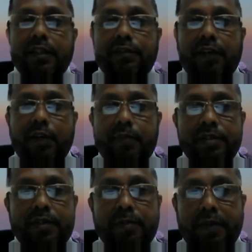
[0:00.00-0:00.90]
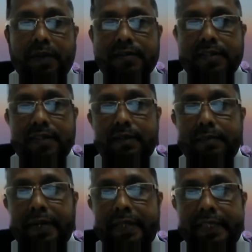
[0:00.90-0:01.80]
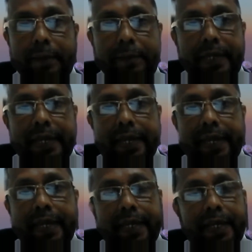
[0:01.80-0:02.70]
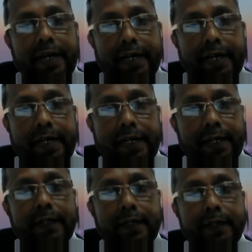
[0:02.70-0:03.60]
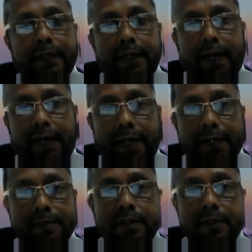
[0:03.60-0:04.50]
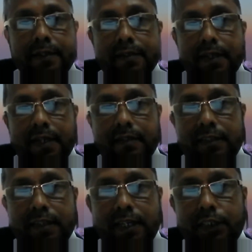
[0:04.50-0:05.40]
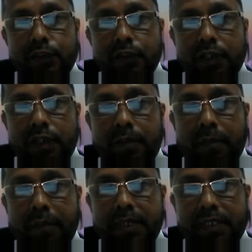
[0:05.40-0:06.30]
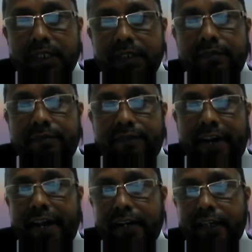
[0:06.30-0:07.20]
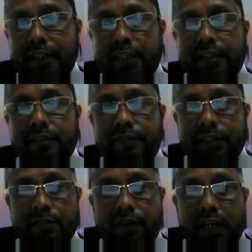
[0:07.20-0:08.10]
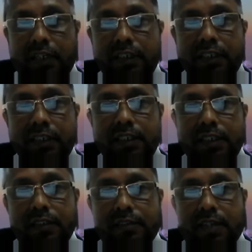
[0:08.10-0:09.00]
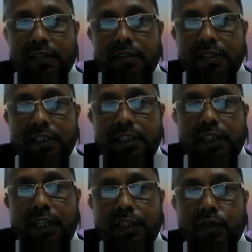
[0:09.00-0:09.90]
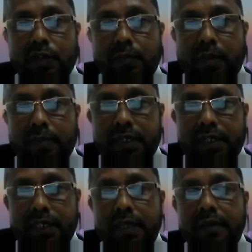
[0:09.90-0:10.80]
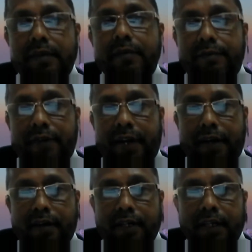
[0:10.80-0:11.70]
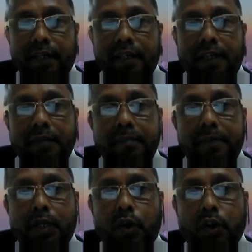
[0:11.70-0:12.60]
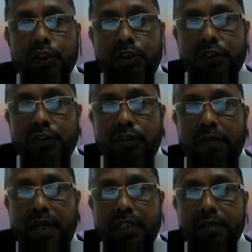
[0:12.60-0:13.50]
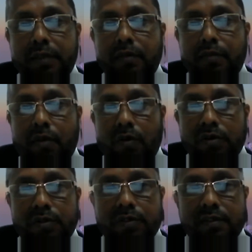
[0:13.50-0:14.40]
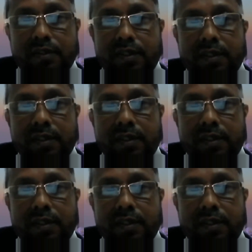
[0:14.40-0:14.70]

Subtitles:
the 5 principles given by the APA, they are as discuss intellectual property frankly, that is the first one. Discuss intellectual property frankly. Be conscious of multiple roles.